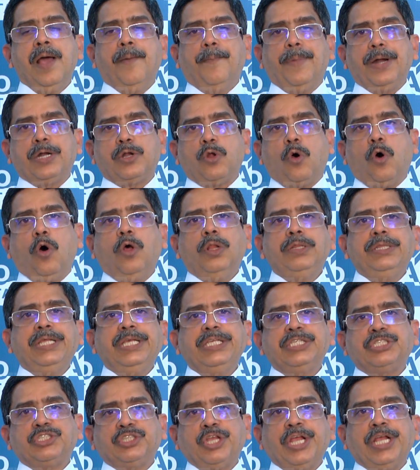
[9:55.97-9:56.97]
But all
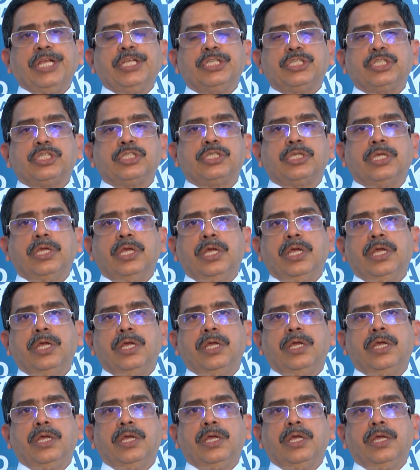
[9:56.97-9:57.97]
these things
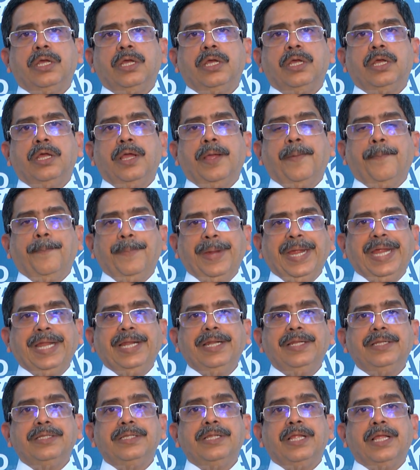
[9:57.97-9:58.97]

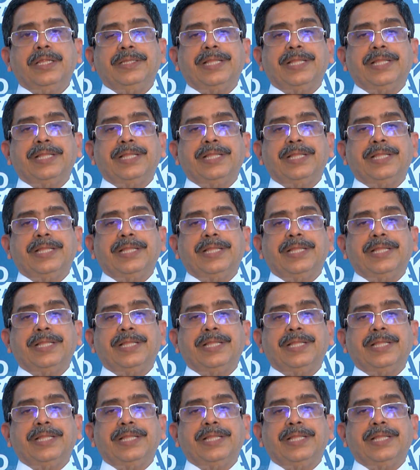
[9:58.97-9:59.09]
mean